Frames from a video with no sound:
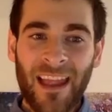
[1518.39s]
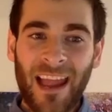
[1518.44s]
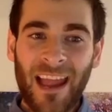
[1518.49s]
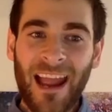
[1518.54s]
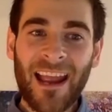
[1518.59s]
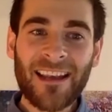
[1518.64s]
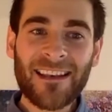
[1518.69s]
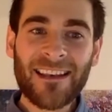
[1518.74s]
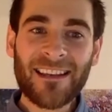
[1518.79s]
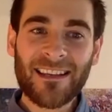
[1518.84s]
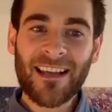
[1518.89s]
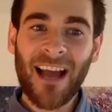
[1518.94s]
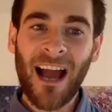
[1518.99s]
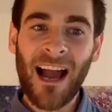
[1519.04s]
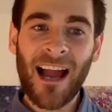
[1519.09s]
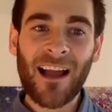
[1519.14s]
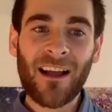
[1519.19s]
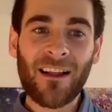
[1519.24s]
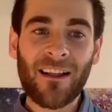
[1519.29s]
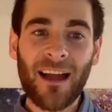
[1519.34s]
And
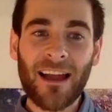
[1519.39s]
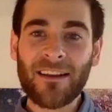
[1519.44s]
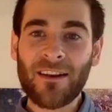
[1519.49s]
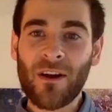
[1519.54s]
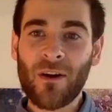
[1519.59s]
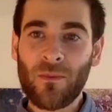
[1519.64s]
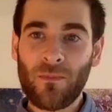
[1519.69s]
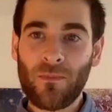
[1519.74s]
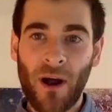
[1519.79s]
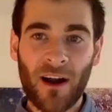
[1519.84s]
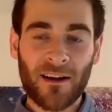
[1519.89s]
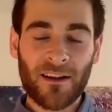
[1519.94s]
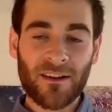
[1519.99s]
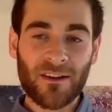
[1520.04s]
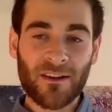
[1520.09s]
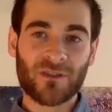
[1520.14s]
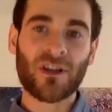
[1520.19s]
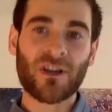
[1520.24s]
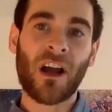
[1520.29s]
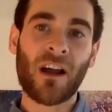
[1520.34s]
Kyle, I know part of
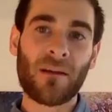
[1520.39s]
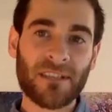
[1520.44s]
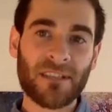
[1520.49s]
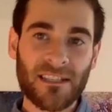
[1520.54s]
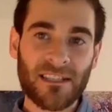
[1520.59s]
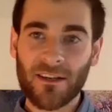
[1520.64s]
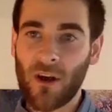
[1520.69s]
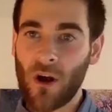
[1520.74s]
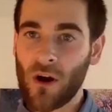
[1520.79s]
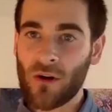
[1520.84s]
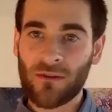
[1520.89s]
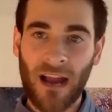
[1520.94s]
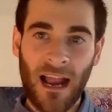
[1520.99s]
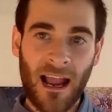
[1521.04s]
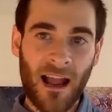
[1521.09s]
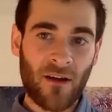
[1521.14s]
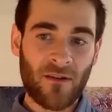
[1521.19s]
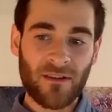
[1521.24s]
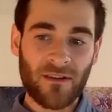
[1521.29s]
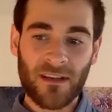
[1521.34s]
your job is to go
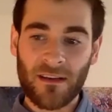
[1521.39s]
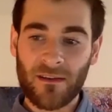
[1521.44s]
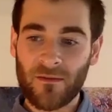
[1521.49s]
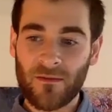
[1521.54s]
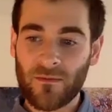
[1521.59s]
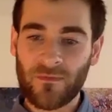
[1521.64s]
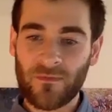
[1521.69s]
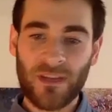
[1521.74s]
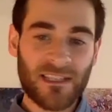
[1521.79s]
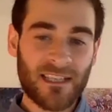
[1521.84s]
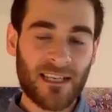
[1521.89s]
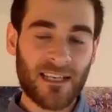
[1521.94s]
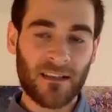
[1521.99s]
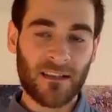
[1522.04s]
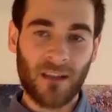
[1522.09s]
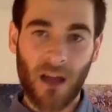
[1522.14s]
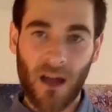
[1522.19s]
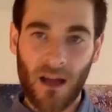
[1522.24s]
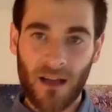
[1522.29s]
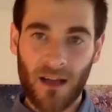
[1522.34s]
around and visit
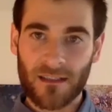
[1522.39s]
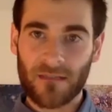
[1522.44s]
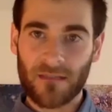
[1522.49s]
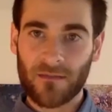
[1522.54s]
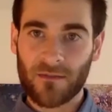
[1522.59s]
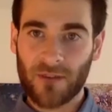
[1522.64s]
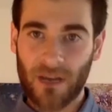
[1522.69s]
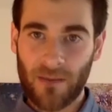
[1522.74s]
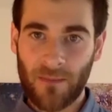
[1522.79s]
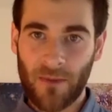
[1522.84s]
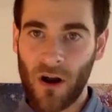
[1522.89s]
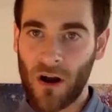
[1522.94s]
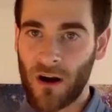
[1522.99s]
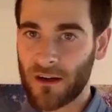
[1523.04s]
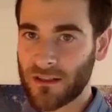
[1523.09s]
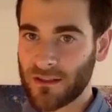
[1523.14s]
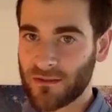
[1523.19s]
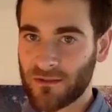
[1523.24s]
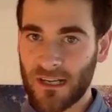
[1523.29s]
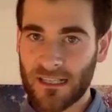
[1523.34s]
lots of great
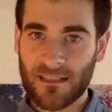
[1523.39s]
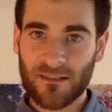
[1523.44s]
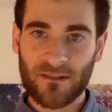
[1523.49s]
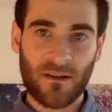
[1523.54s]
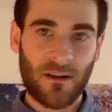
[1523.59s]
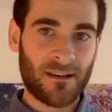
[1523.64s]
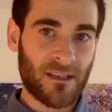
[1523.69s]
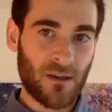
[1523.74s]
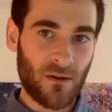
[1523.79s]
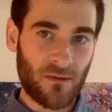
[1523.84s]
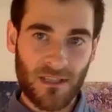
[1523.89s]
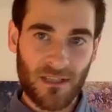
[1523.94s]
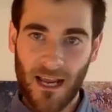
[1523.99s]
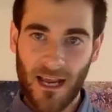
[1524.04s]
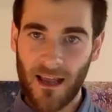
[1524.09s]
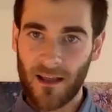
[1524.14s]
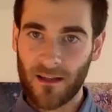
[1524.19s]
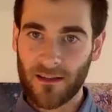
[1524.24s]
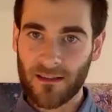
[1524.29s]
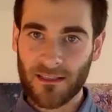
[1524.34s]
bars, restaurants,
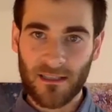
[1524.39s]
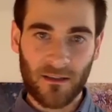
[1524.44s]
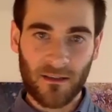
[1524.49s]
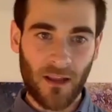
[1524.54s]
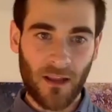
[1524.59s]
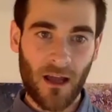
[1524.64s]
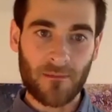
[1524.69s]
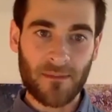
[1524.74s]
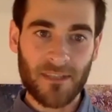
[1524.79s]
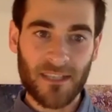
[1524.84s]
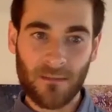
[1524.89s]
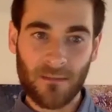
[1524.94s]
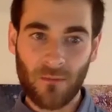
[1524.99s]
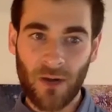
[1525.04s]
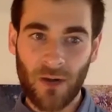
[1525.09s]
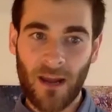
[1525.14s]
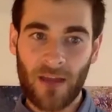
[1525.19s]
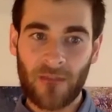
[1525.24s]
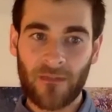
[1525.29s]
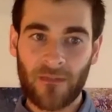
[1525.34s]
hotels, clubs, and
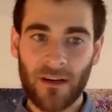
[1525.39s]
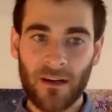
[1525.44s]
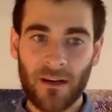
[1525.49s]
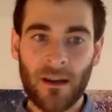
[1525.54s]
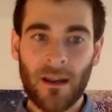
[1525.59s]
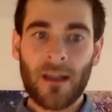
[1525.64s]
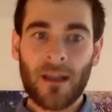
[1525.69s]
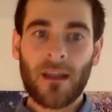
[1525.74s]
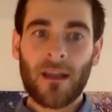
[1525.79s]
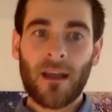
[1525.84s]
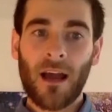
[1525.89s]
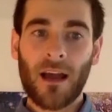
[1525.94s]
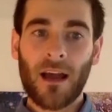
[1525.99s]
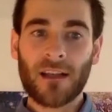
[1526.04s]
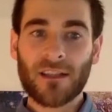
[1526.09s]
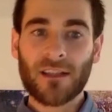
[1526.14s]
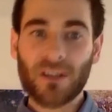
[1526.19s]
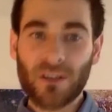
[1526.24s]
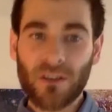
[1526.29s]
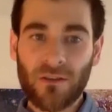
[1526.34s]
whatever.
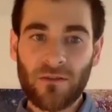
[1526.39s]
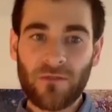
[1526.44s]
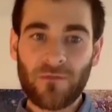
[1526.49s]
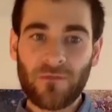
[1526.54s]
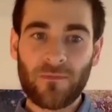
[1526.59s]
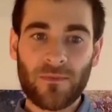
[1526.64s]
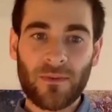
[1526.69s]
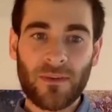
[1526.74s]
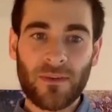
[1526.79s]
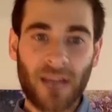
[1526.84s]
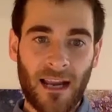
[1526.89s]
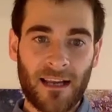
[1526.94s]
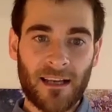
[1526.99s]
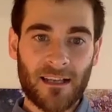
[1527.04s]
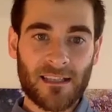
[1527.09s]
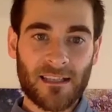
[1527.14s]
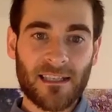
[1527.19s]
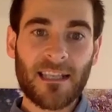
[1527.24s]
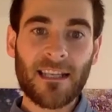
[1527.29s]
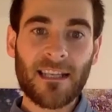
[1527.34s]
So you've kind of
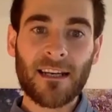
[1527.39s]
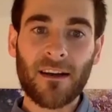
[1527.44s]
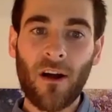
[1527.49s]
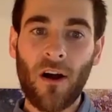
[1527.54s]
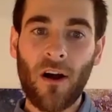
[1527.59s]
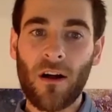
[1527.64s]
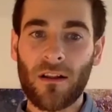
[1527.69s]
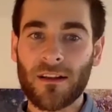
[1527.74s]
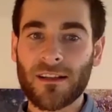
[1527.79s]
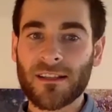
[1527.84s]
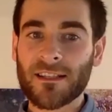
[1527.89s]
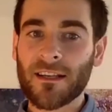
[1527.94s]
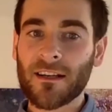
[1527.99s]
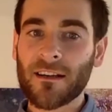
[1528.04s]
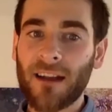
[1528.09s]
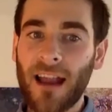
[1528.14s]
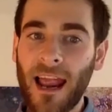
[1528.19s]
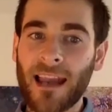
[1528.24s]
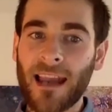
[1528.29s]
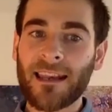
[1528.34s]
seen it all. Is
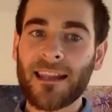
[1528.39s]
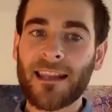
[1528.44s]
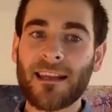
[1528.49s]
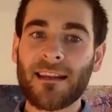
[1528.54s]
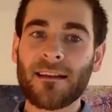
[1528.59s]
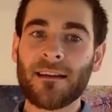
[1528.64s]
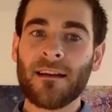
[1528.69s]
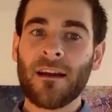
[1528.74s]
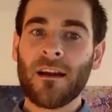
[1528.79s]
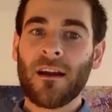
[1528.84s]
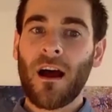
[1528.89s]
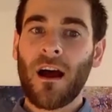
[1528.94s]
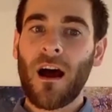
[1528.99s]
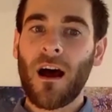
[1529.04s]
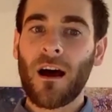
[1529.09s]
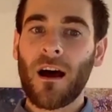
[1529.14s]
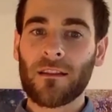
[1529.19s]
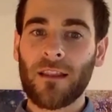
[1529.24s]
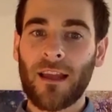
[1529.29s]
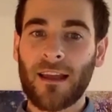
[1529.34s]
there any
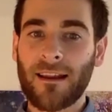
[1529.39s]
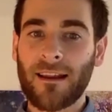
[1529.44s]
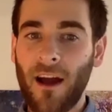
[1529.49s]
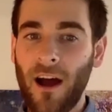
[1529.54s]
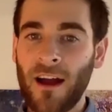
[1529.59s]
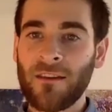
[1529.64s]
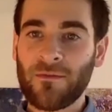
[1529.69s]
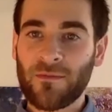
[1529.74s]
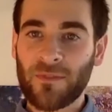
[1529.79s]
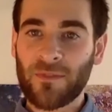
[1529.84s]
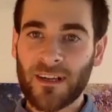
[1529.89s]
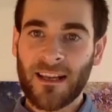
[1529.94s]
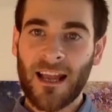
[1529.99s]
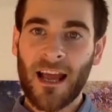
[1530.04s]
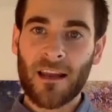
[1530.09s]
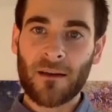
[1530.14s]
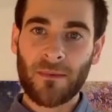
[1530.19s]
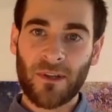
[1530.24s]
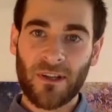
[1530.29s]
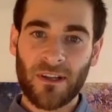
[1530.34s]
like
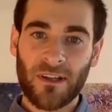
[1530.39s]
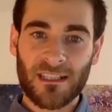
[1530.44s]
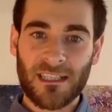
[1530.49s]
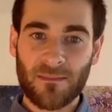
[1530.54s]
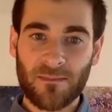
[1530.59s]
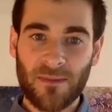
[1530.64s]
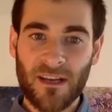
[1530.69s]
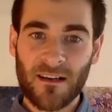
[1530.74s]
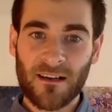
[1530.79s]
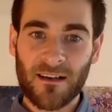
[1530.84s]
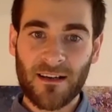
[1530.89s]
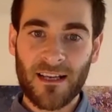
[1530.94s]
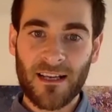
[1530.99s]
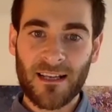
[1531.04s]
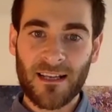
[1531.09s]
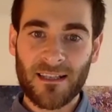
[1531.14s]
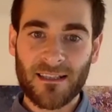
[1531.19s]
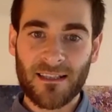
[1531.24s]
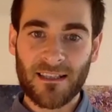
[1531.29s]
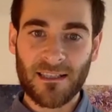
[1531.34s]
unforgettable
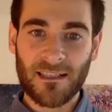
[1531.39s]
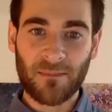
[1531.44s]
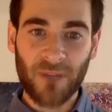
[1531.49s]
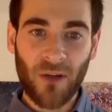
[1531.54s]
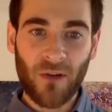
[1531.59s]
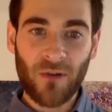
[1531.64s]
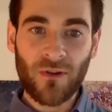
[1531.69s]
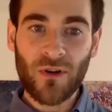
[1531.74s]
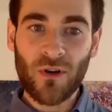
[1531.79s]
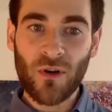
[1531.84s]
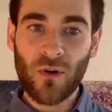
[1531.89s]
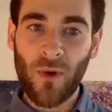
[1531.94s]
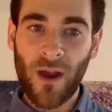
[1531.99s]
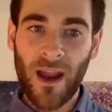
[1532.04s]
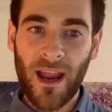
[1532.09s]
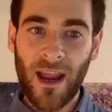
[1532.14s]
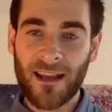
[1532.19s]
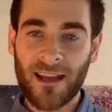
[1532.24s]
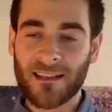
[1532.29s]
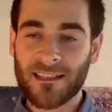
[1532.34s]
experience that's blown you
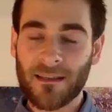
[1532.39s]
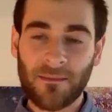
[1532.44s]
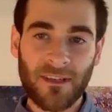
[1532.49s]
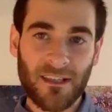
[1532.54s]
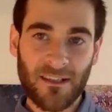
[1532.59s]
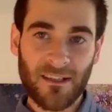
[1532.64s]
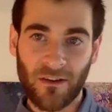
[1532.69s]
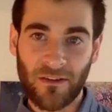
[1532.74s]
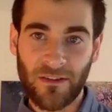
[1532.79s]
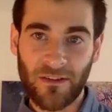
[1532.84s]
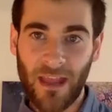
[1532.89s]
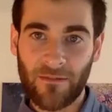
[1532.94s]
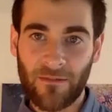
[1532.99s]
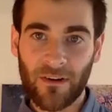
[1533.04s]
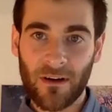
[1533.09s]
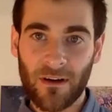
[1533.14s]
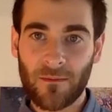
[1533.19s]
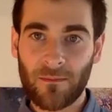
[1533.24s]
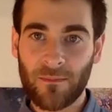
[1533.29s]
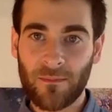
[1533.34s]
away and something that you'll
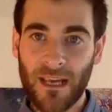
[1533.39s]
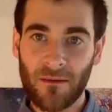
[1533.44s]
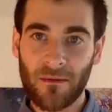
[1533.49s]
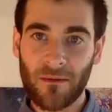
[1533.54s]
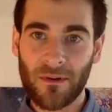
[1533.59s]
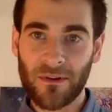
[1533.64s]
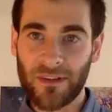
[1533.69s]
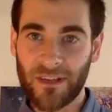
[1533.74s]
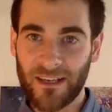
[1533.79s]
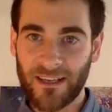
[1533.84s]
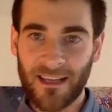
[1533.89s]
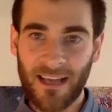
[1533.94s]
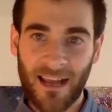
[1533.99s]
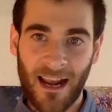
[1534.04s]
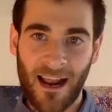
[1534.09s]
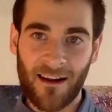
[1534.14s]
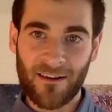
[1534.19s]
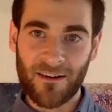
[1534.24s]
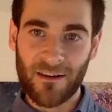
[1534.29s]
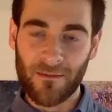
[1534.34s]
never be able to get
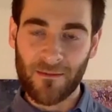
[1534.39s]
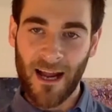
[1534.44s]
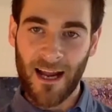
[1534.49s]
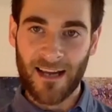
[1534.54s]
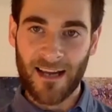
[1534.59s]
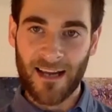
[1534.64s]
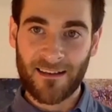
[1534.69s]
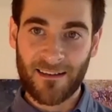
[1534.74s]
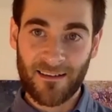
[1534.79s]
out of your mind?